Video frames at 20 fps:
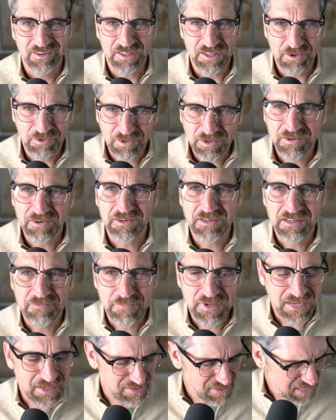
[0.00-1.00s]
are going to
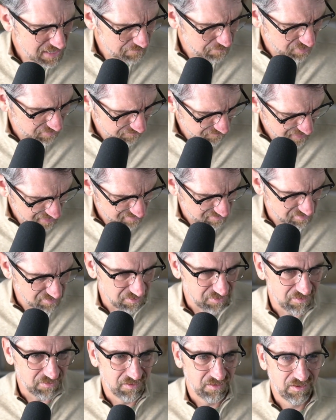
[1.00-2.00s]
be that
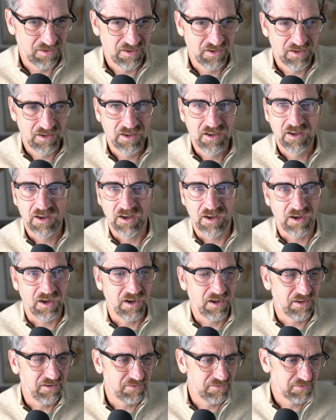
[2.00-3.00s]
professional
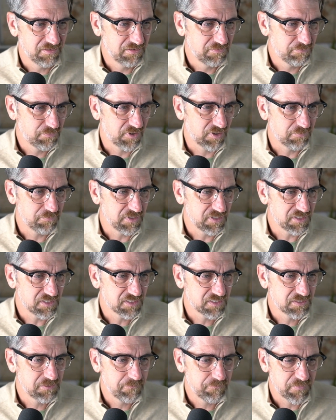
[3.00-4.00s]
on
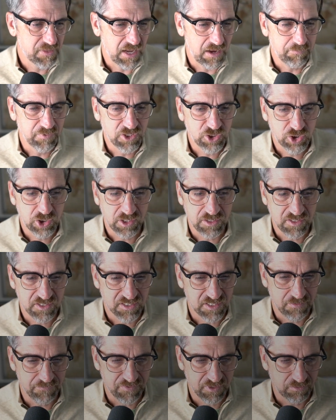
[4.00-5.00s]
purpose. Now, I'm going to show you
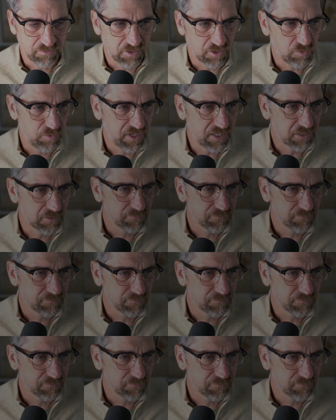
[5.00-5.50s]
something real quick.